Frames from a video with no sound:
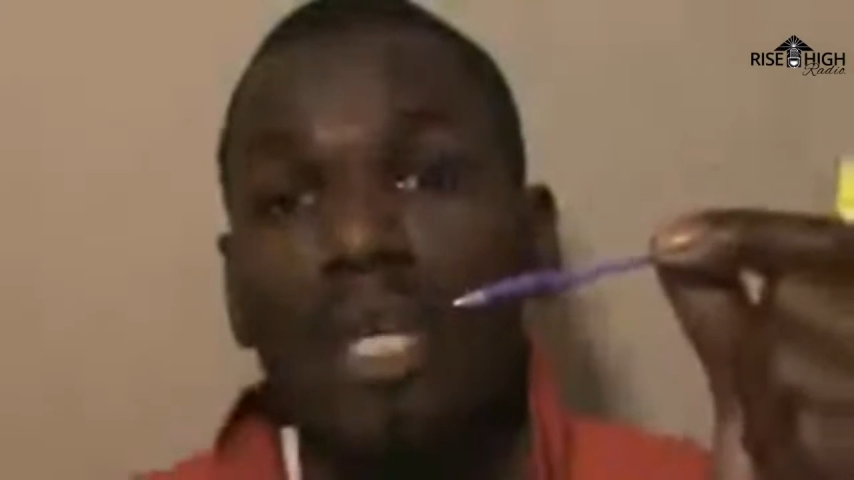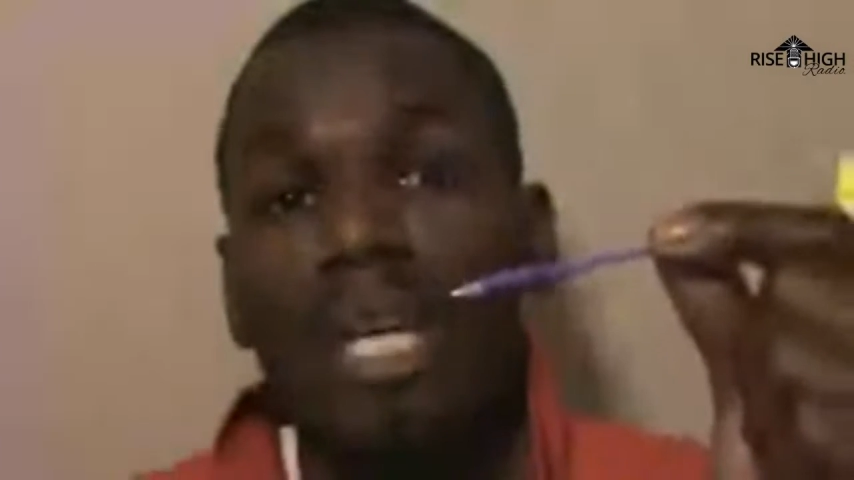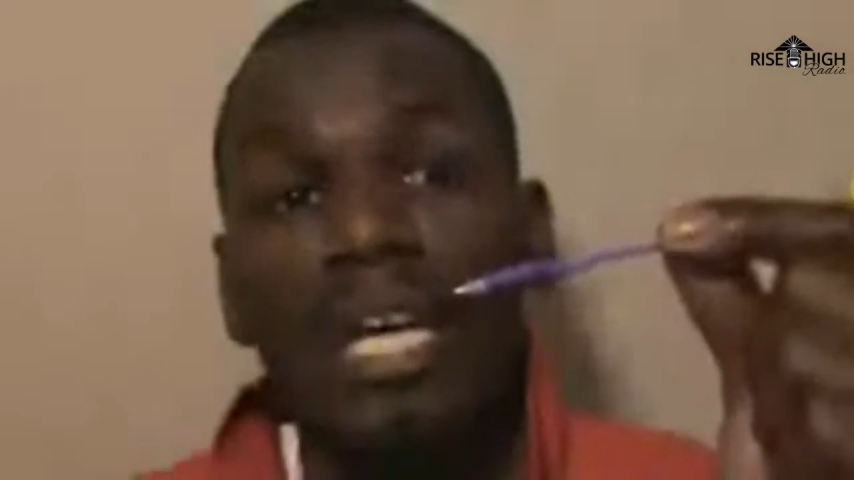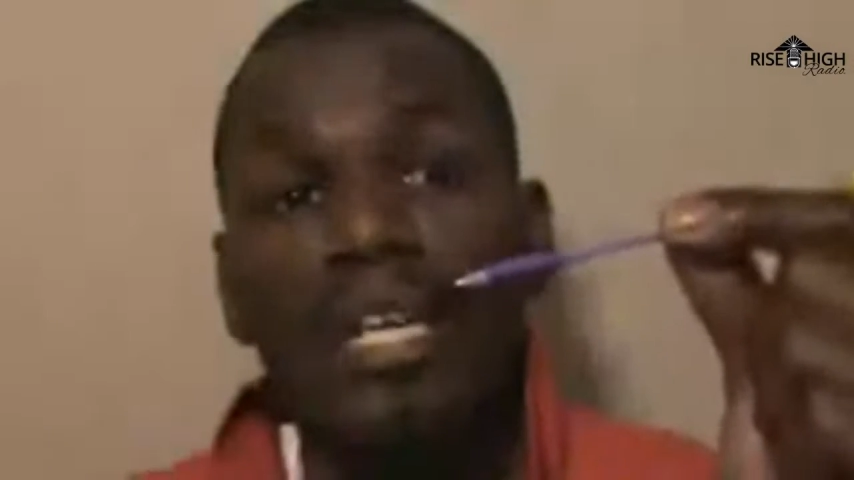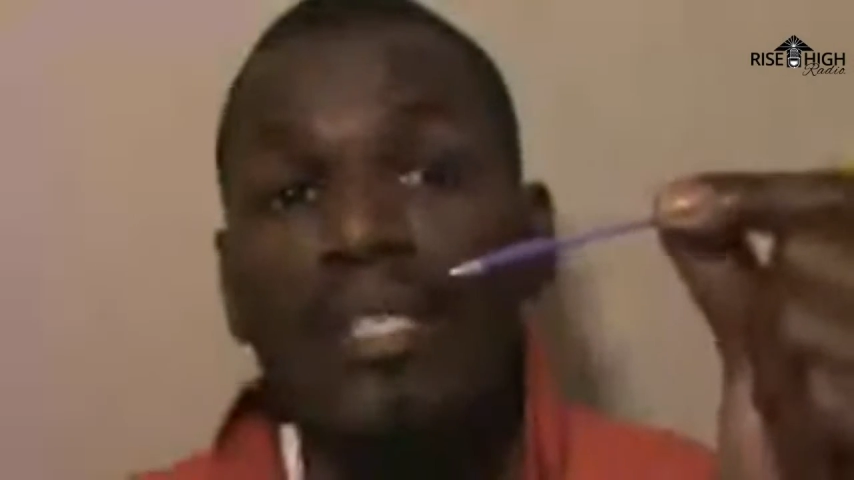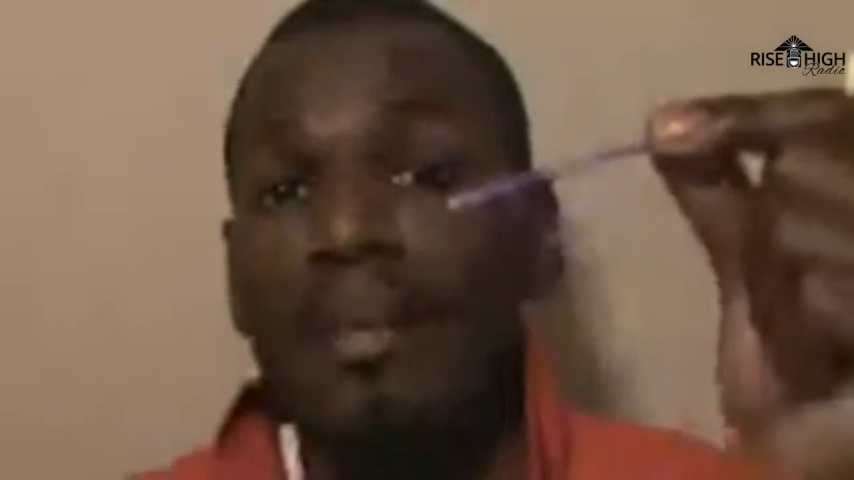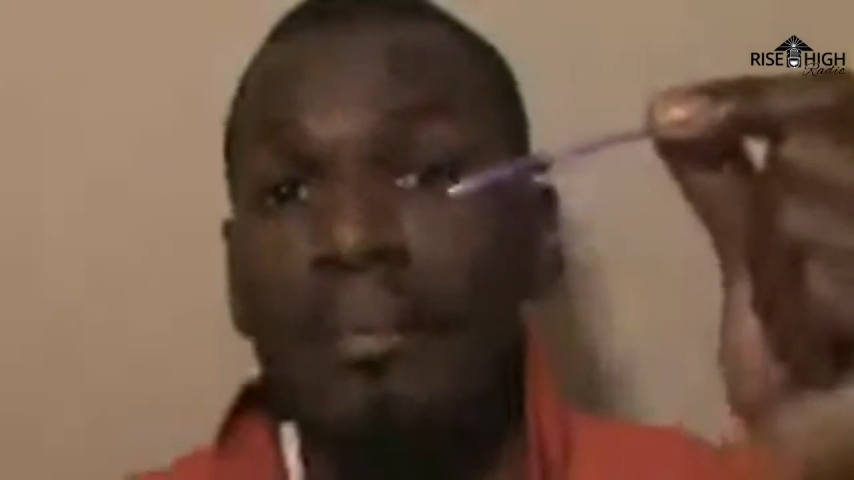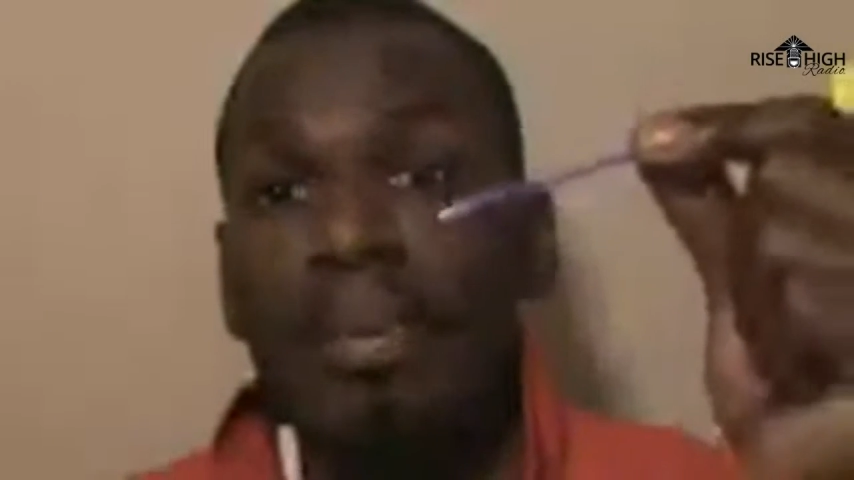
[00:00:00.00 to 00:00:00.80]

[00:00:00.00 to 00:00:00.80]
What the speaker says: is some